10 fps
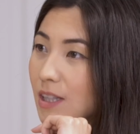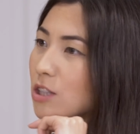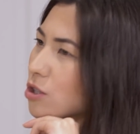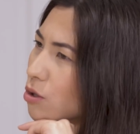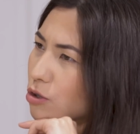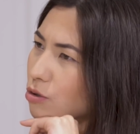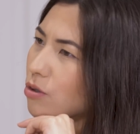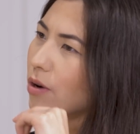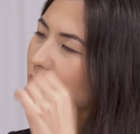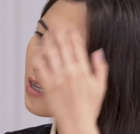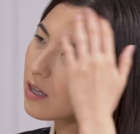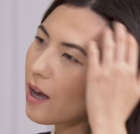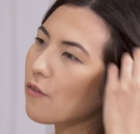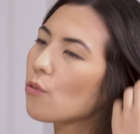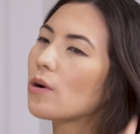That's so true. I think
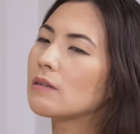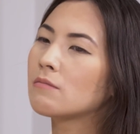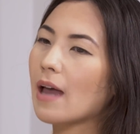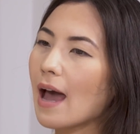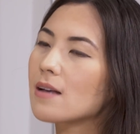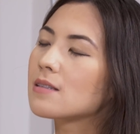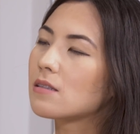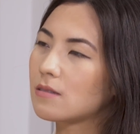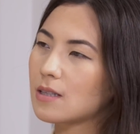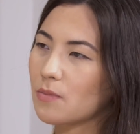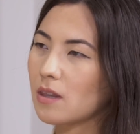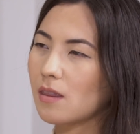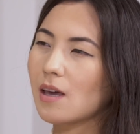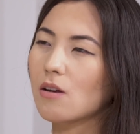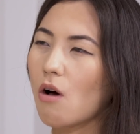everyone has a little
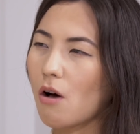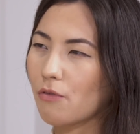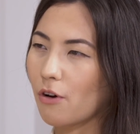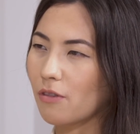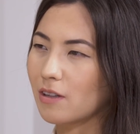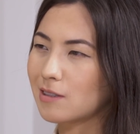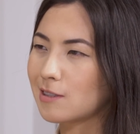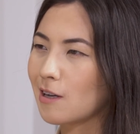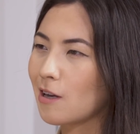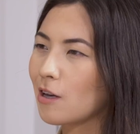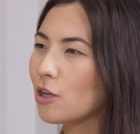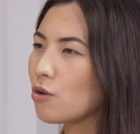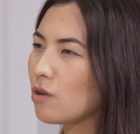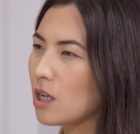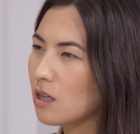something they can offer that's
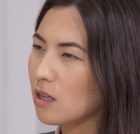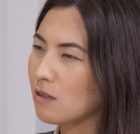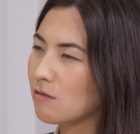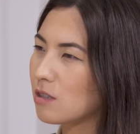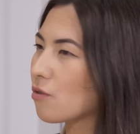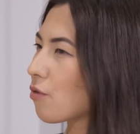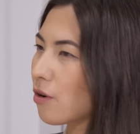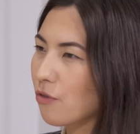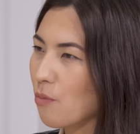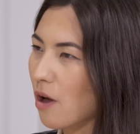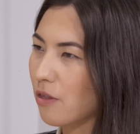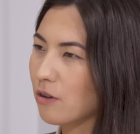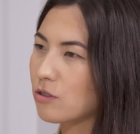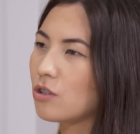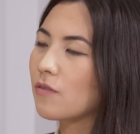unique and different from
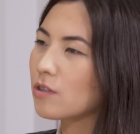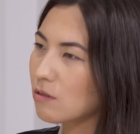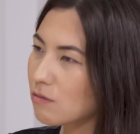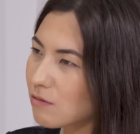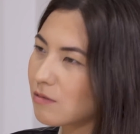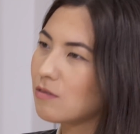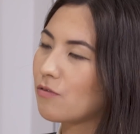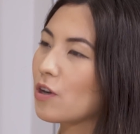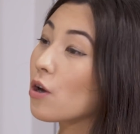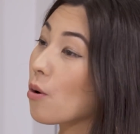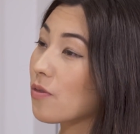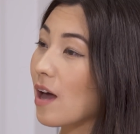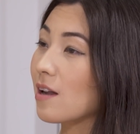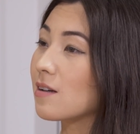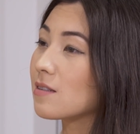others. So you have to figure out what
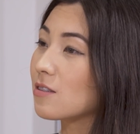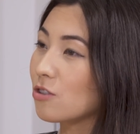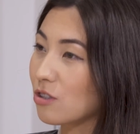that is and